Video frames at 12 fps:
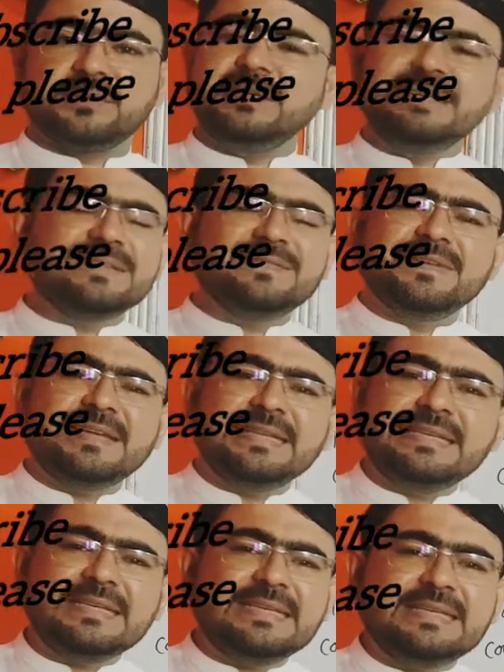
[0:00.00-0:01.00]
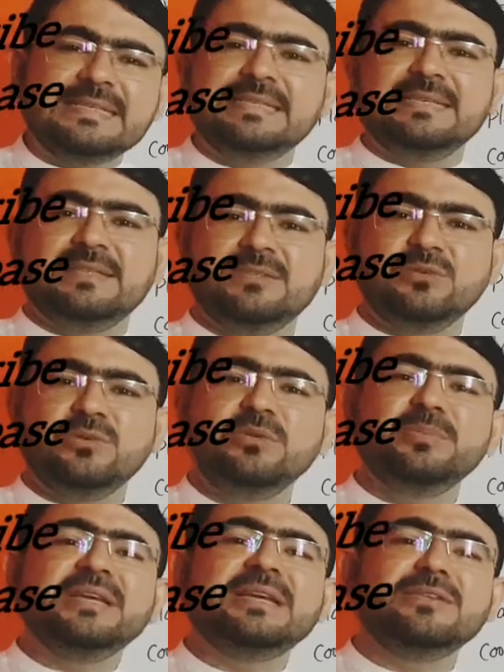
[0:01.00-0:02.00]
It's very easy.
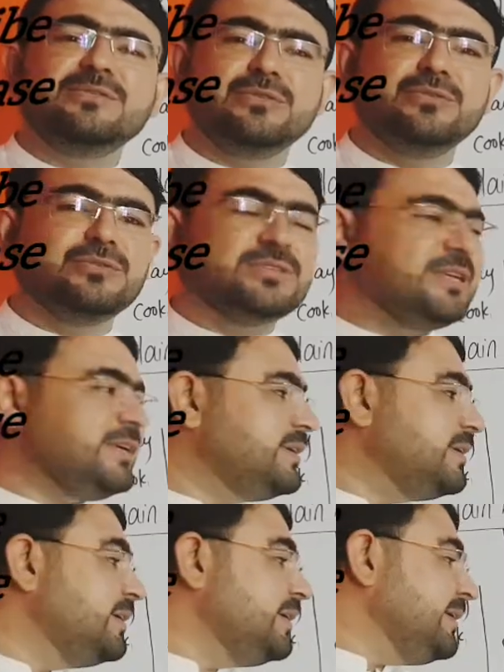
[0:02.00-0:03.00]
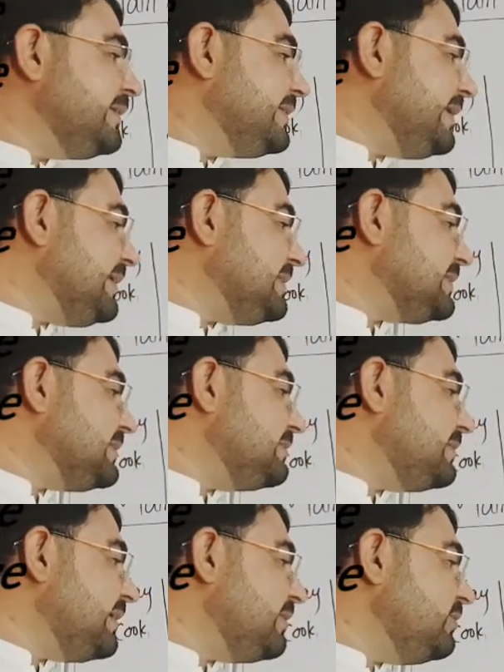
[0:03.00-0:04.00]
Don't be confused here that
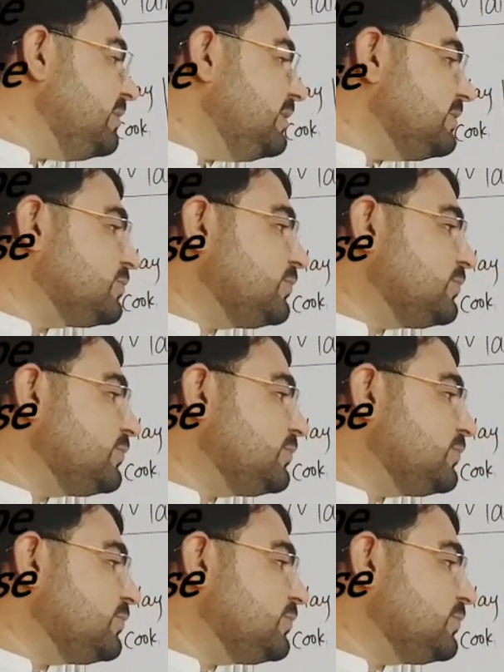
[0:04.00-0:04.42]
regular,